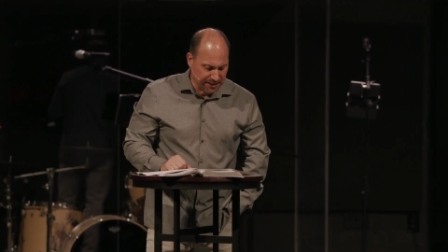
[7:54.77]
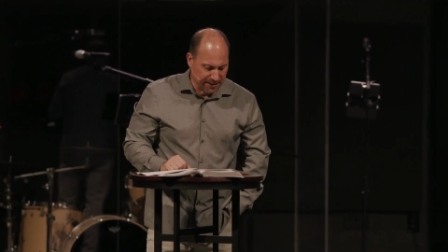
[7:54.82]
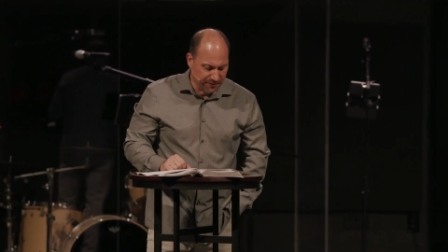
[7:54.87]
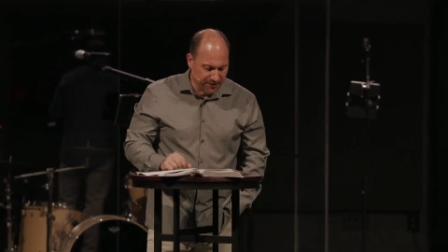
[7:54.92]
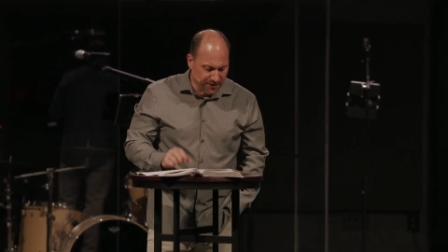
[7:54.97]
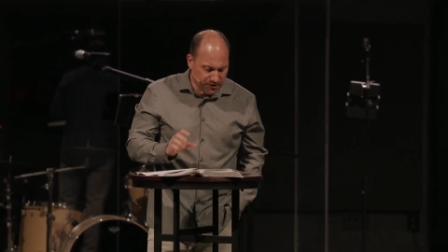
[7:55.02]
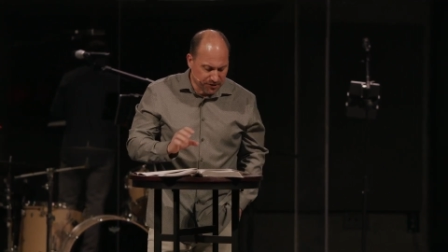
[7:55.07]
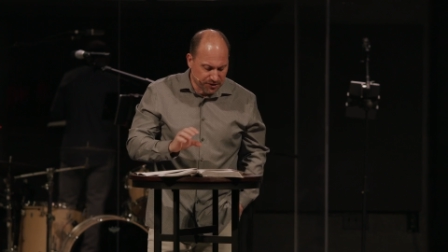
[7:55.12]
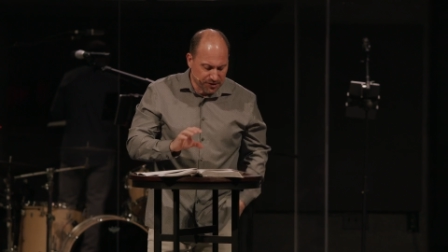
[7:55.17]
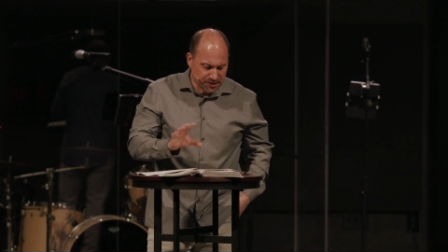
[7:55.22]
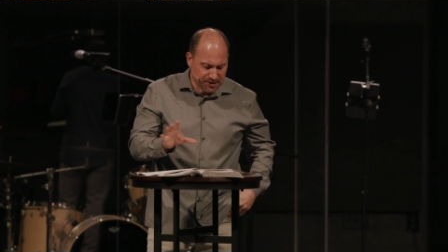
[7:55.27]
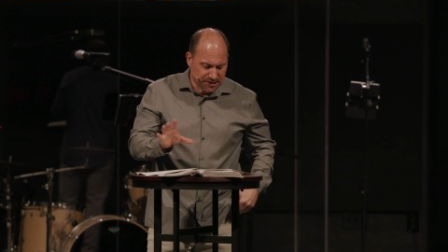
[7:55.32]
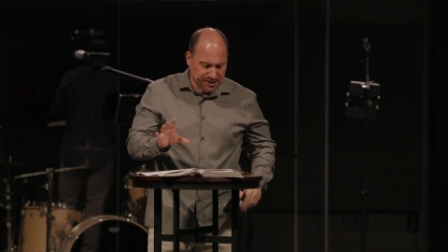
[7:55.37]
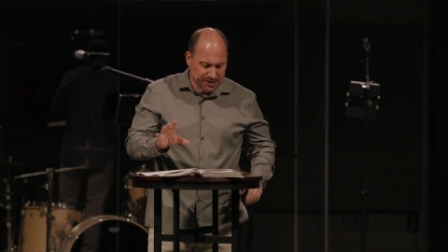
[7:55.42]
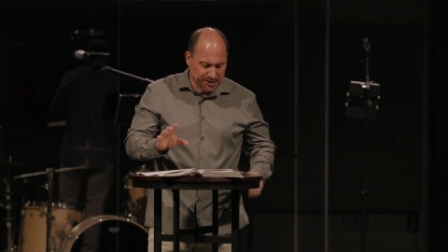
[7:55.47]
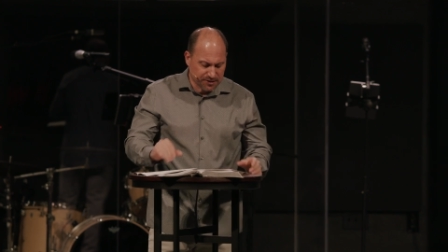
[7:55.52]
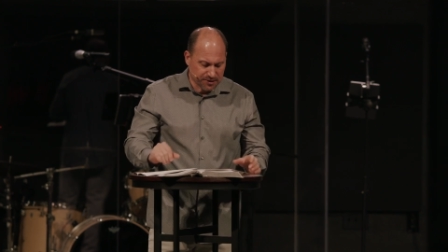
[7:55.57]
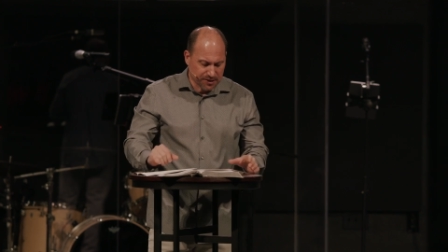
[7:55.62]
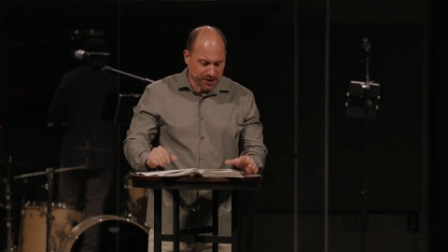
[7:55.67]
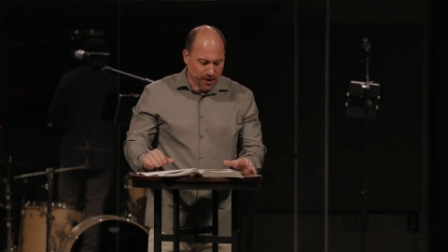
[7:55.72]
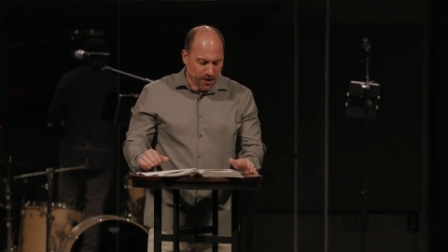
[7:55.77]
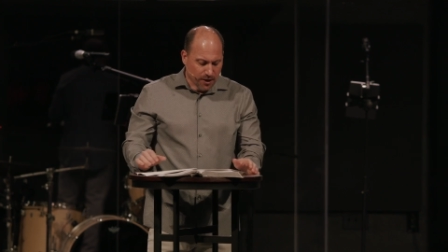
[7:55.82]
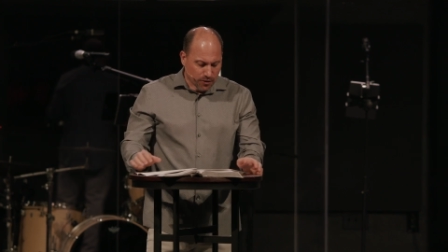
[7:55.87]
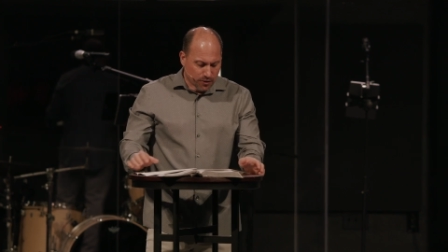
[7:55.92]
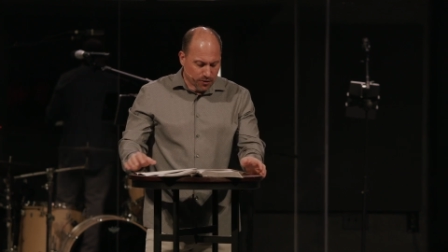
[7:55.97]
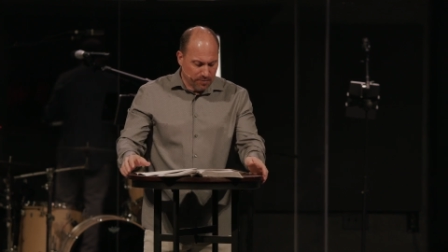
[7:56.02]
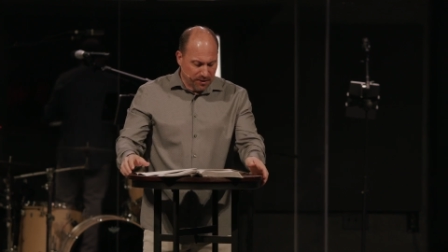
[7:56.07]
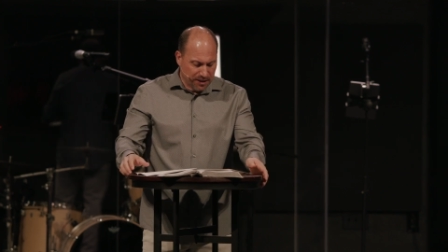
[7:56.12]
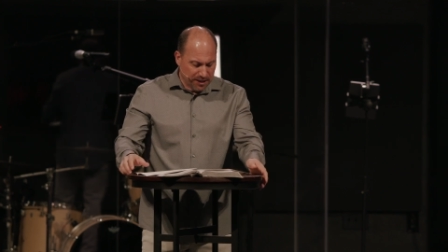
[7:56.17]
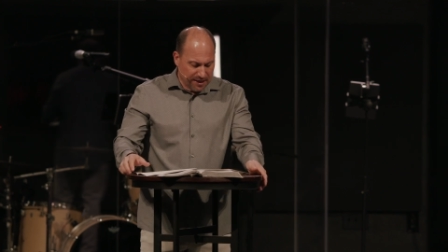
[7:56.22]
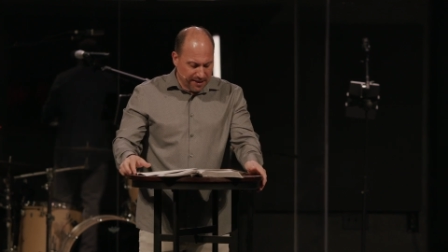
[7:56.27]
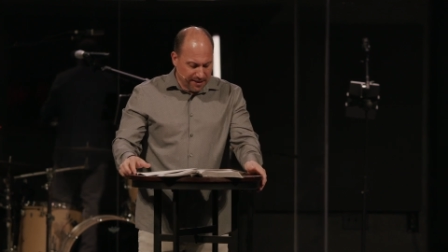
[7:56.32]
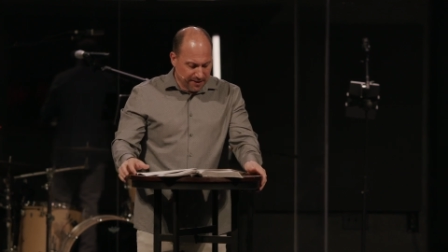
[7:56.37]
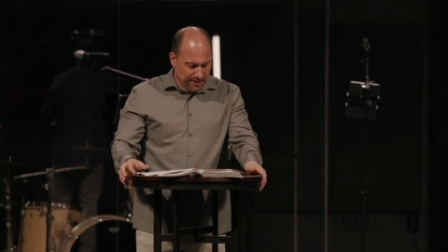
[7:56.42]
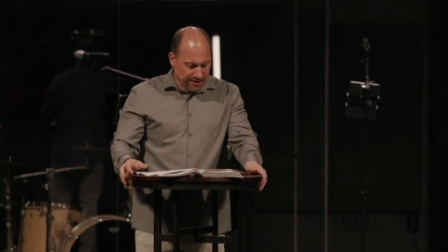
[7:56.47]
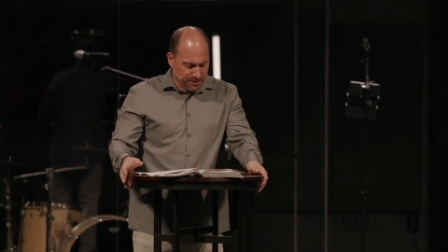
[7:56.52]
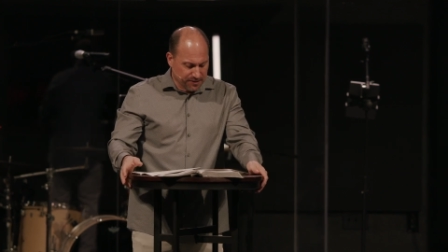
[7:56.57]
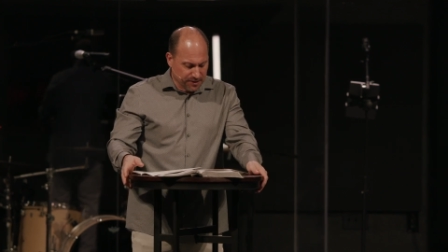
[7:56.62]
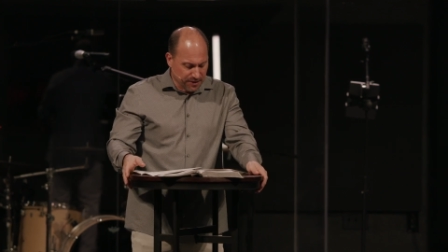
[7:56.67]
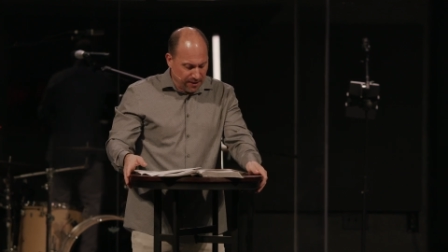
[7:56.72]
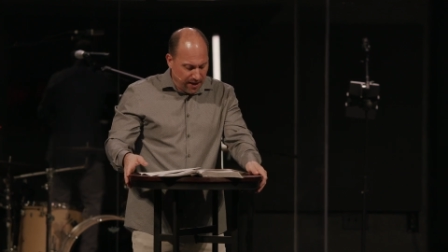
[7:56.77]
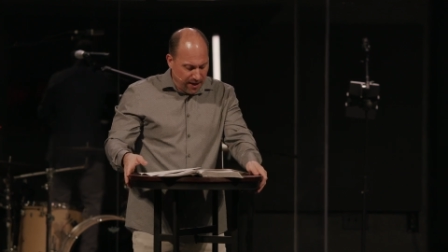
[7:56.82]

And this disease could begin as an